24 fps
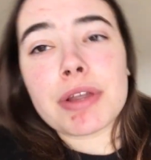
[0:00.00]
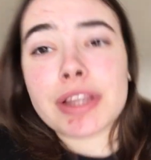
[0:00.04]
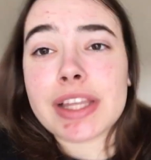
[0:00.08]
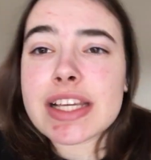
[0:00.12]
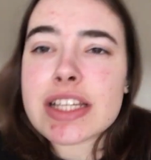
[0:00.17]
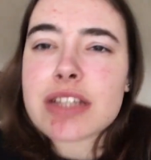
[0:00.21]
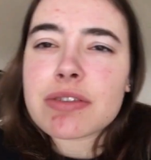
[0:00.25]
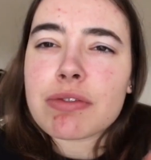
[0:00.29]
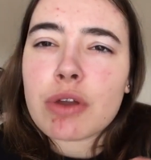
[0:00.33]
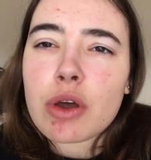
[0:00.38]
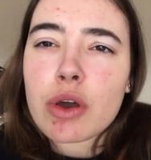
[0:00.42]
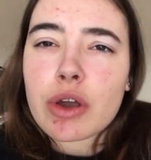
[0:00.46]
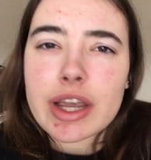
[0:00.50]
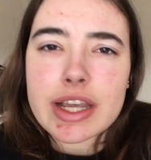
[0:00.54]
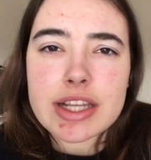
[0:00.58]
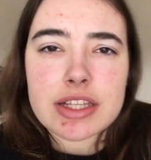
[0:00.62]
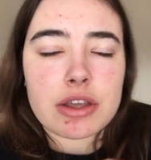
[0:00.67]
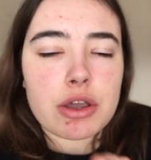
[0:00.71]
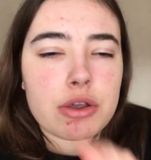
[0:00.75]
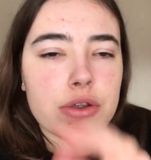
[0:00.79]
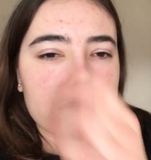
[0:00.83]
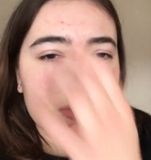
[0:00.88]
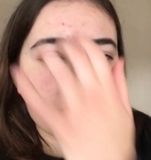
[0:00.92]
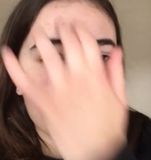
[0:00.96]
But this vlog is
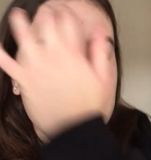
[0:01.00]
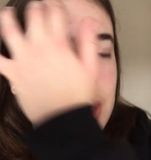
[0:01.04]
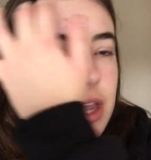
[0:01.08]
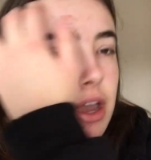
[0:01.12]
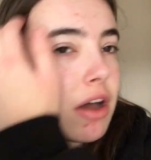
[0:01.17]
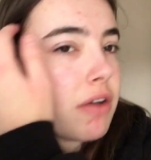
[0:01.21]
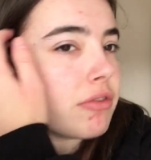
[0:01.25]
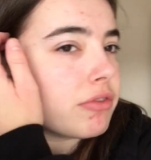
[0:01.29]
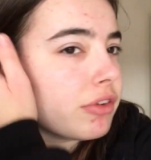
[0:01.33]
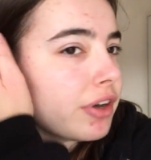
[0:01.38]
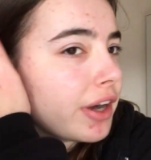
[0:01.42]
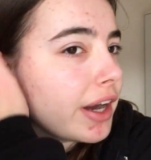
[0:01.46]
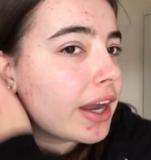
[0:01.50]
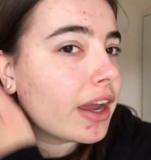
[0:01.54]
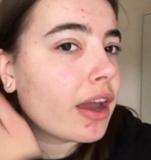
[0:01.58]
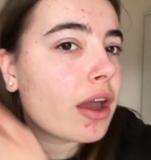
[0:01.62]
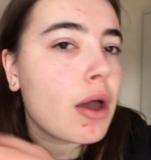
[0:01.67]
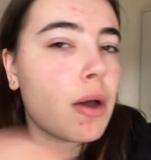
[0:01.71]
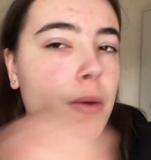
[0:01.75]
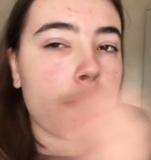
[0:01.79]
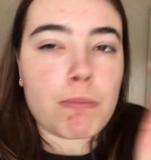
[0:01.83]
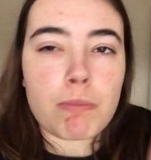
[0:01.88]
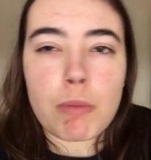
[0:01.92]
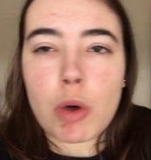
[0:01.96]
going to be covering
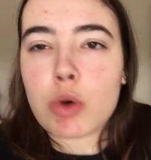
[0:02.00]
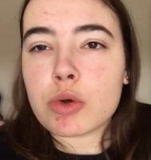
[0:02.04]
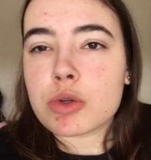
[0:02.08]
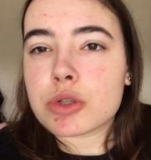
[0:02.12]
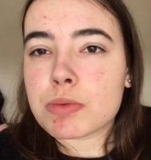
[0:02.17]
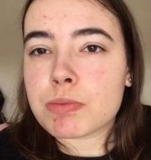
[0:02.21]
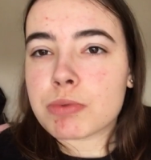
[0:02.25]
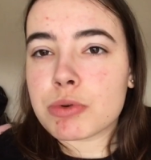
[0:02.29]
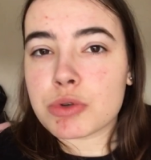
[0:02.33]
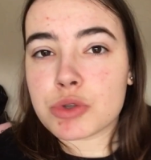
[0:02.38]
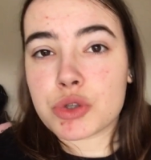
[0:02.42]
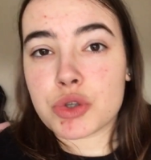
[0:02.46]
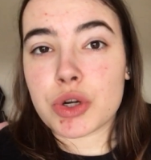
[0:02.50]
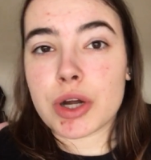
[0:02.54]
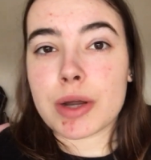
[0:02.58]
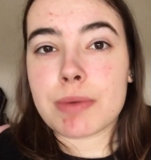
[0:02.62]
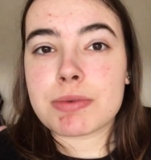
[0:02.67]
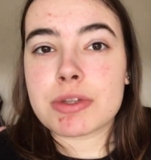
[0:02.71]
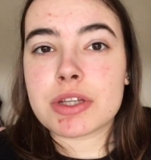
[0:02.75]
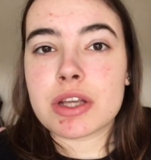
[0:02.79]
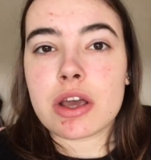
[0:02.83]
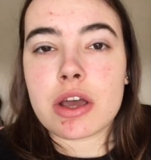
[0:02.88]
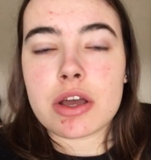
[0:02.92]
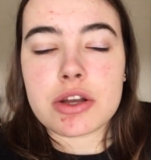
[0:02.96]
multiple
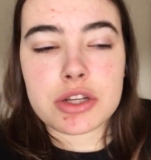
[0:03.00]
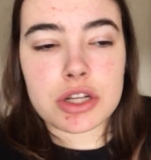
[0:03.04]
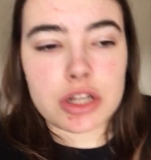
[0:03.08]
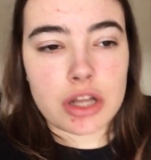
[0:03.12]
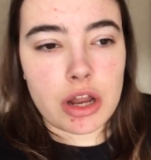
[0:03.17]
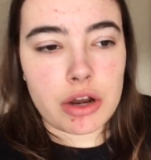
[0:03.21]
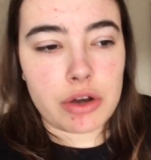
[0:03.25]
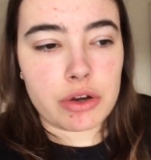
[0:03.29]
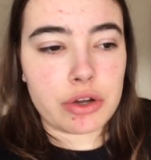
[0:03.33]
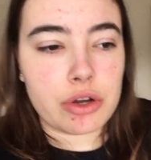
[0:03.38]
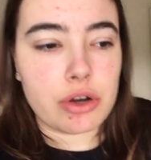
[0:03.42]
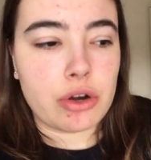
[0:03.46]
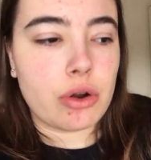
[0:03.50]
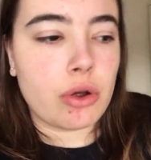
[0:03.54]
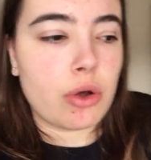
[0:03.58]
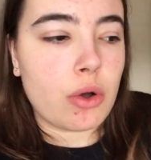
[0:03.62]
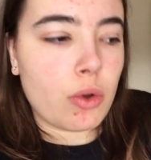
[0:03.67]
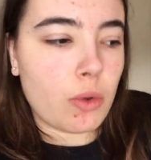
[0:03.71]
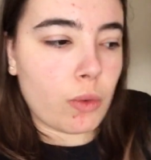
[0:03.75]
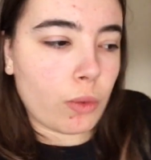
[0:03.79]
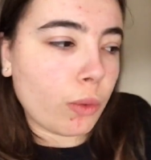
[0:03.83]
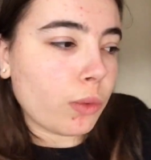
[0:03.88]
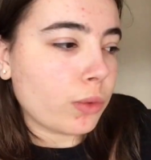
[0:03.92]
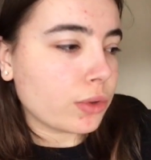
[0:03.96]
trips to London,
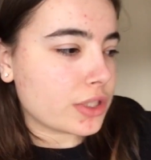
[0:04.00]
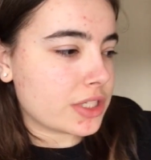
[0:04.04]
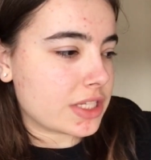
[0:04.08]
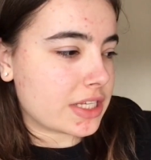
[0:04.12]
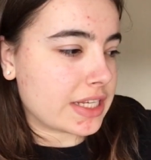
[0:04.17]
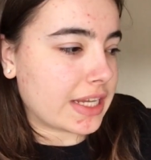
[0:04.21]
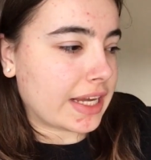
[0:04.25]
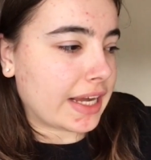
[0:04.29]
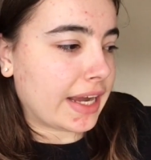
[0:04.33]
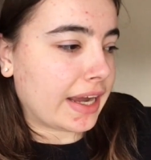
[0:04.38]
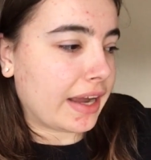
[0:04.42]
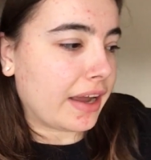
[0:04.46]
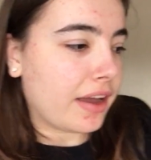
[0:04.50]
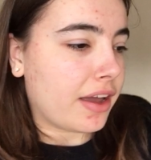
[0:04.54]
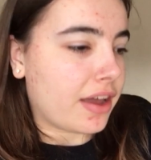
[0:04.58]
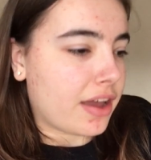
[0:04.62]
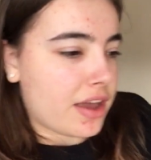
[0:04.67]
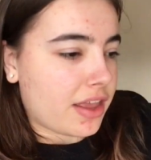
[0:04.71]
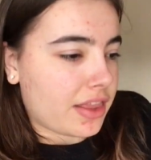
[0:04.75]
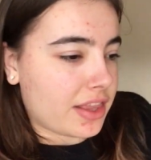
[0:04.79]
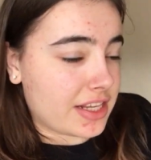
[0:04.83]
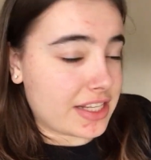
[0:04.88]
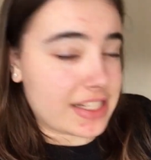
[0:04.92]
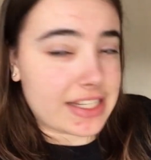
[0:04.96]
all to see
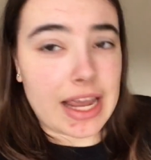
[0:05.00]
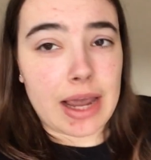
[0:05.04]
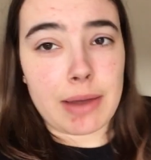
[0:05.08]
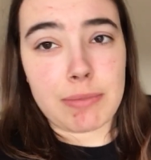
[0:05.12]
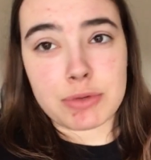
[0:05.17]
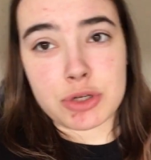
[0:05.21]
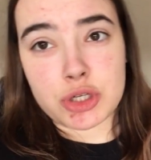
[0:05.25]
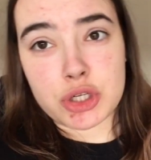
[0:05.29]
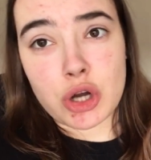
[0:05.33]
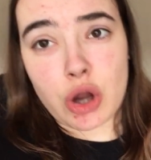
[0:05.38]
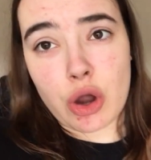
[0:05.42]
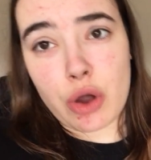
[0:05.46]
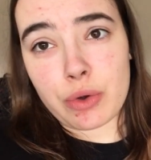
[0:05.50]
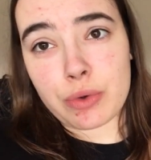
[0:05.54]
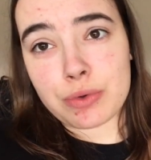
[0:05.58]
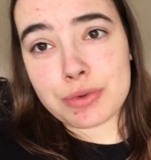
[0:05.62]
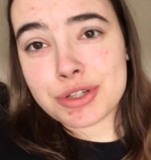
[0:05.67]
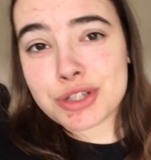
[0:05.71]
the same show.